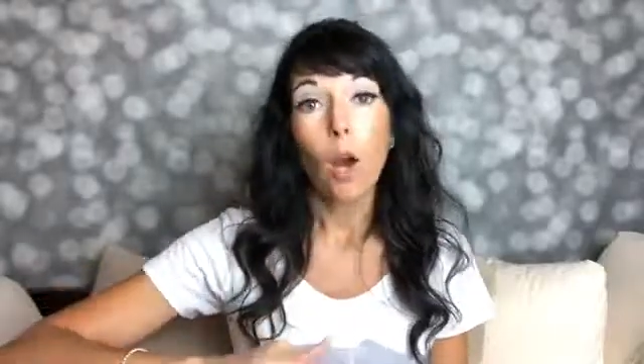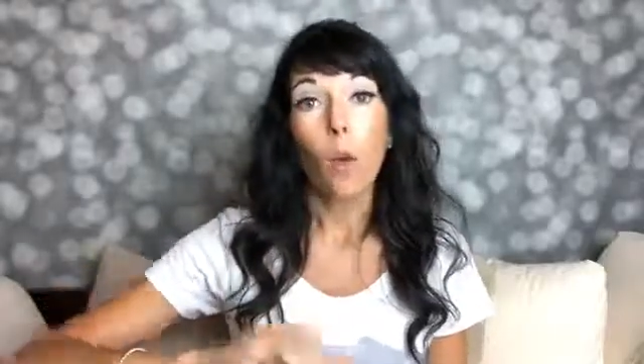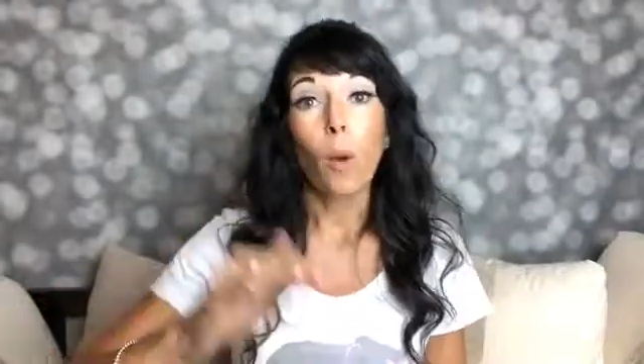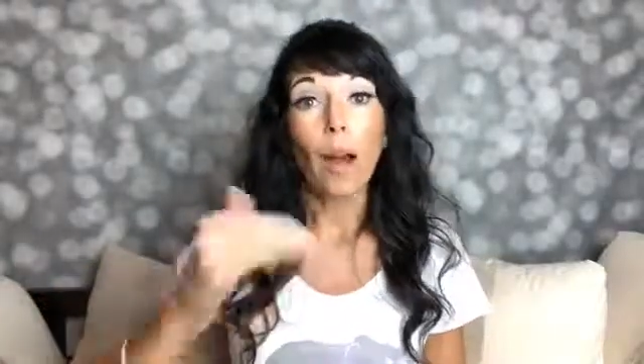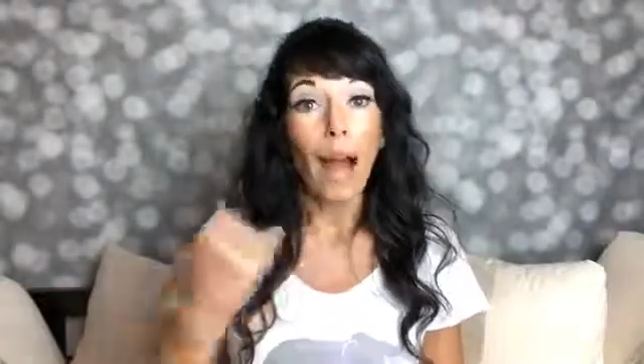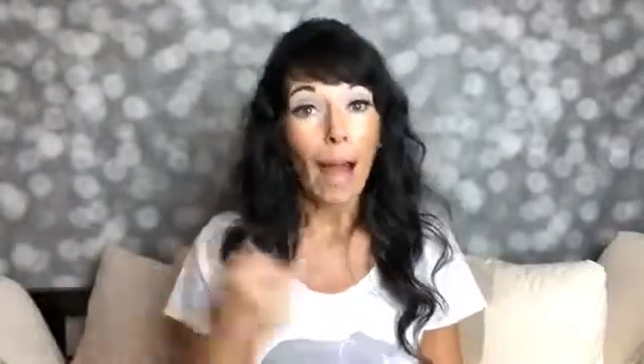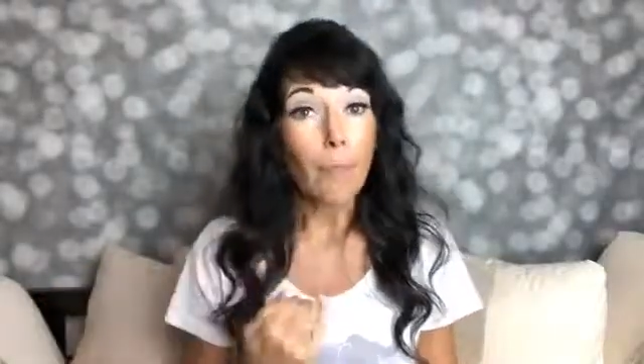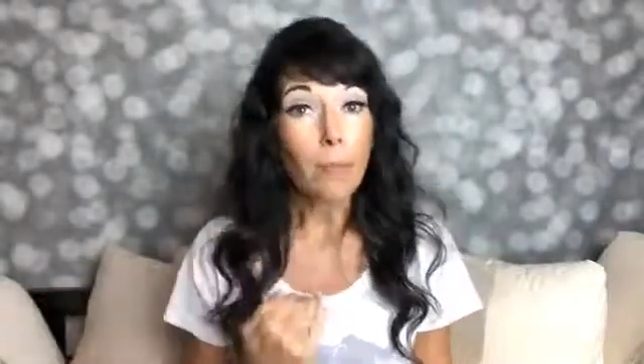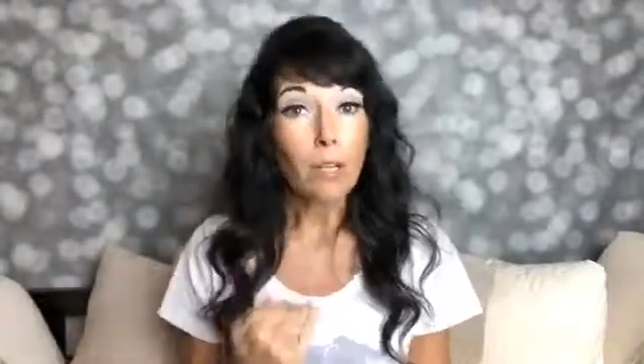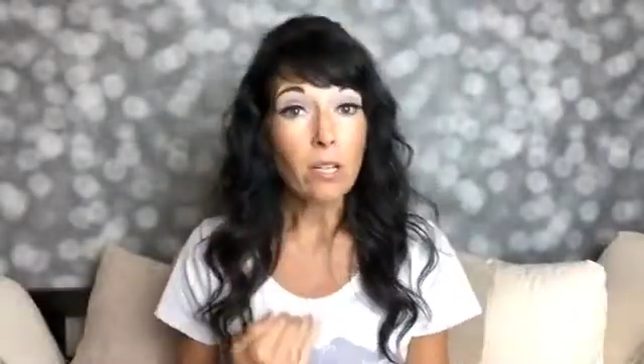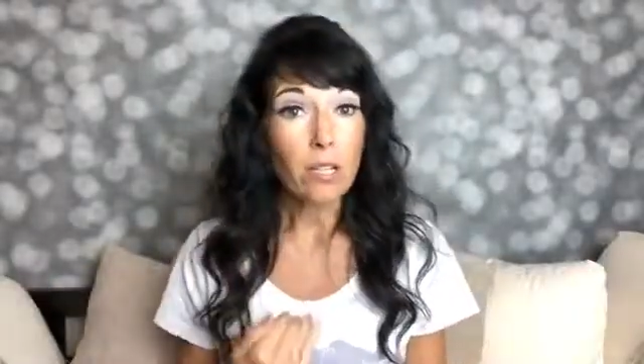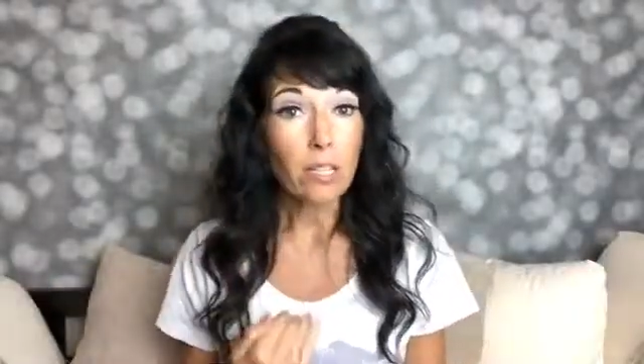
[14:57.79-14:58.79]
What I
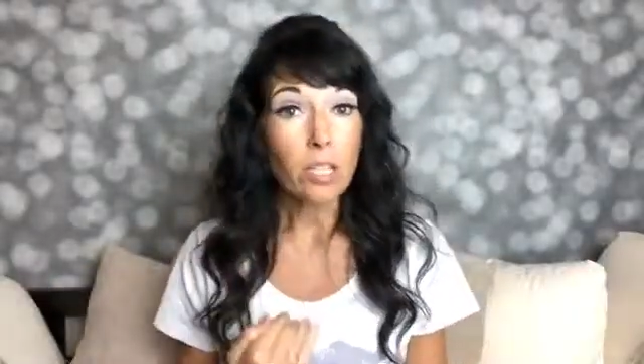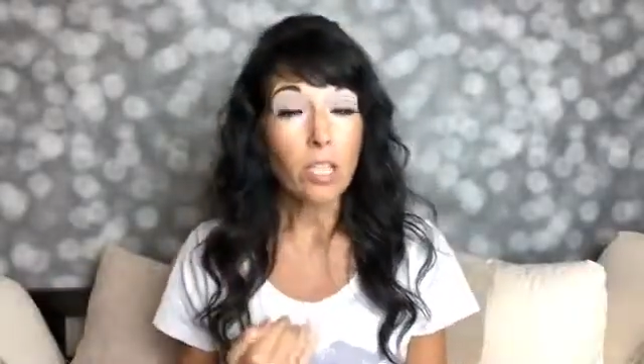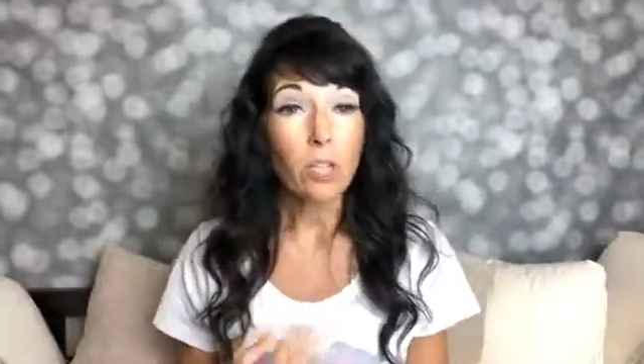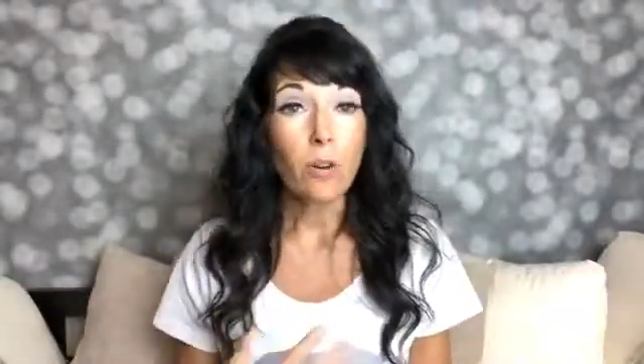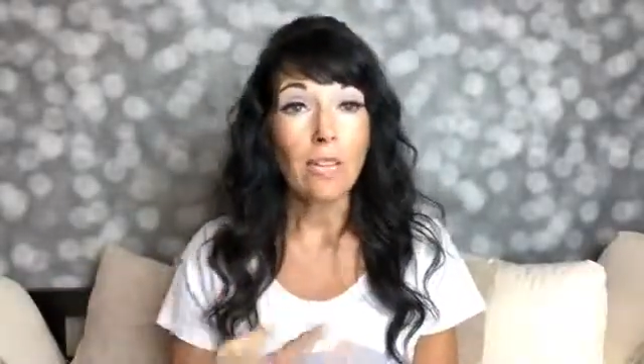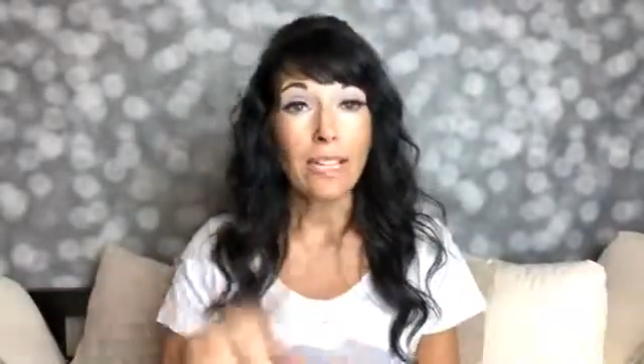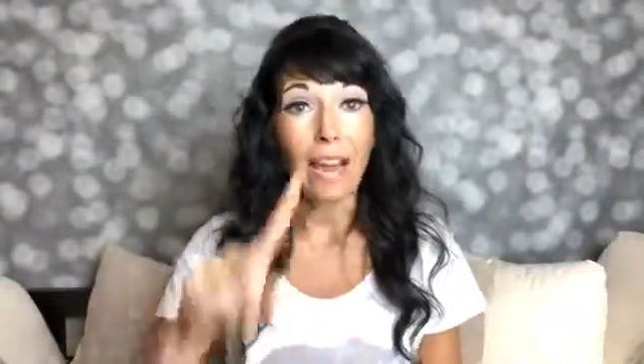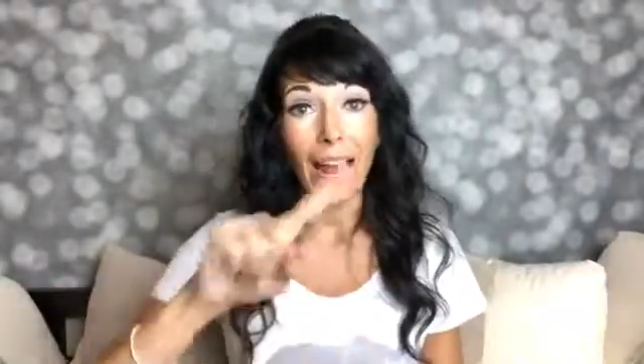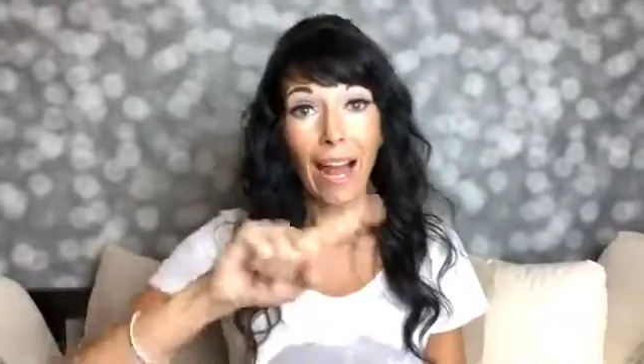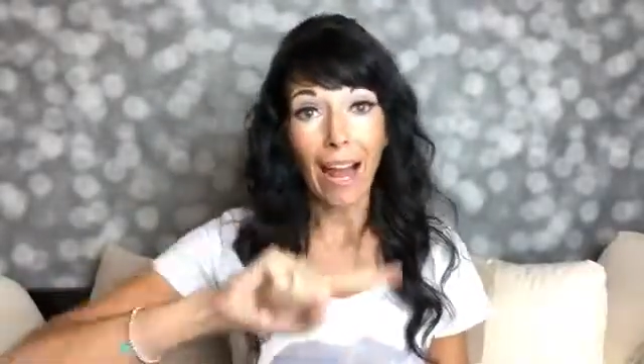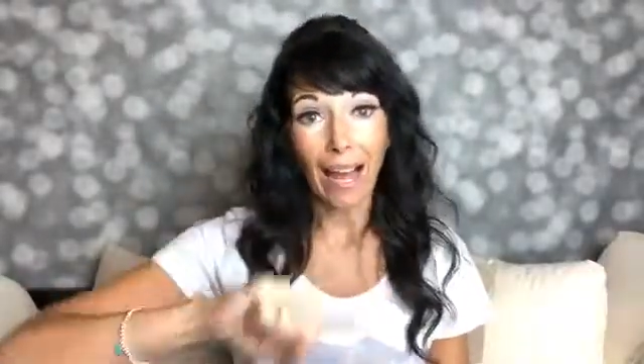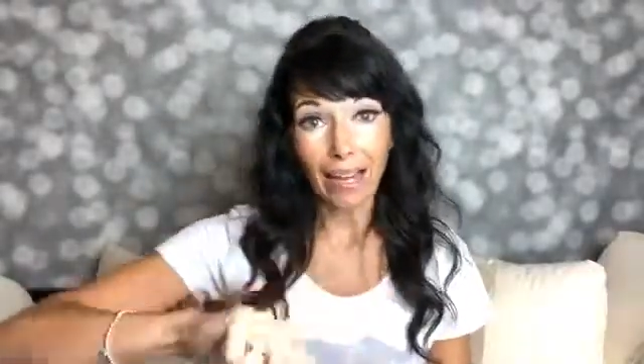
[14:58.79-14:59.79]
personally do is I
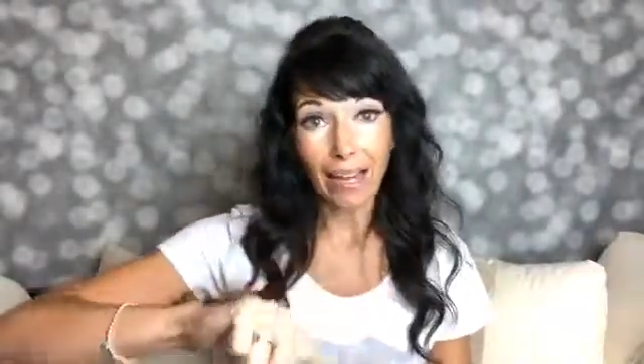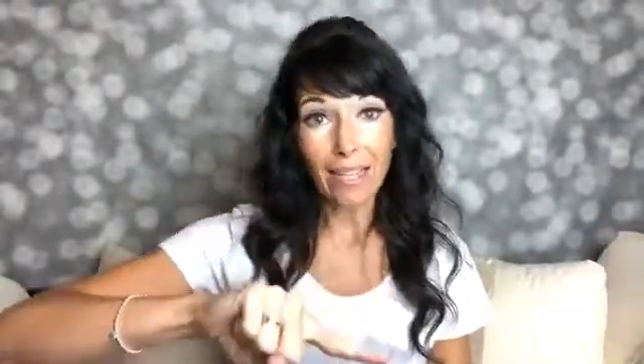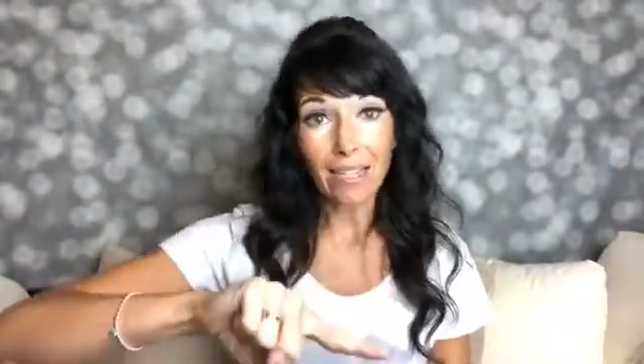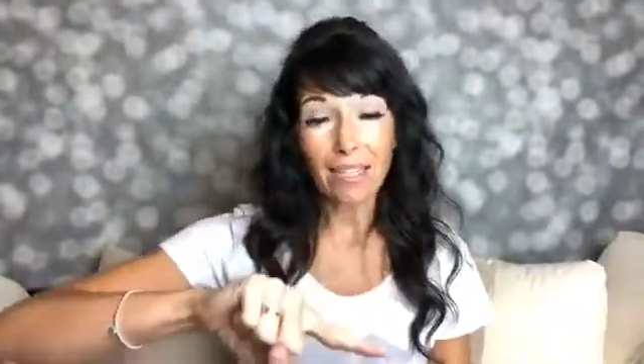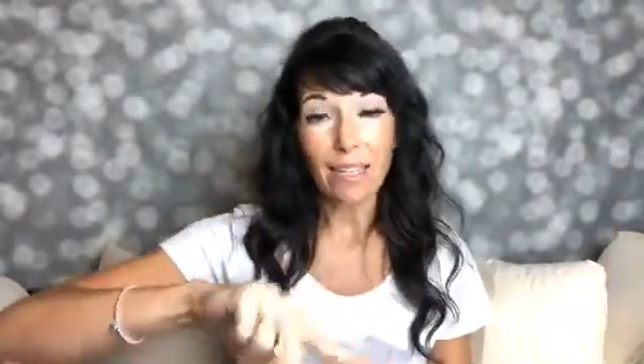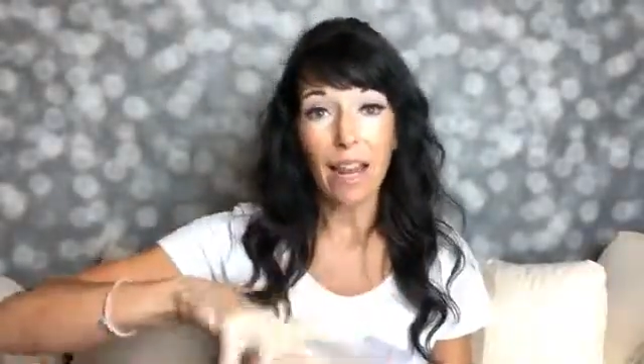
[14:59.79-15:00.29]
hide it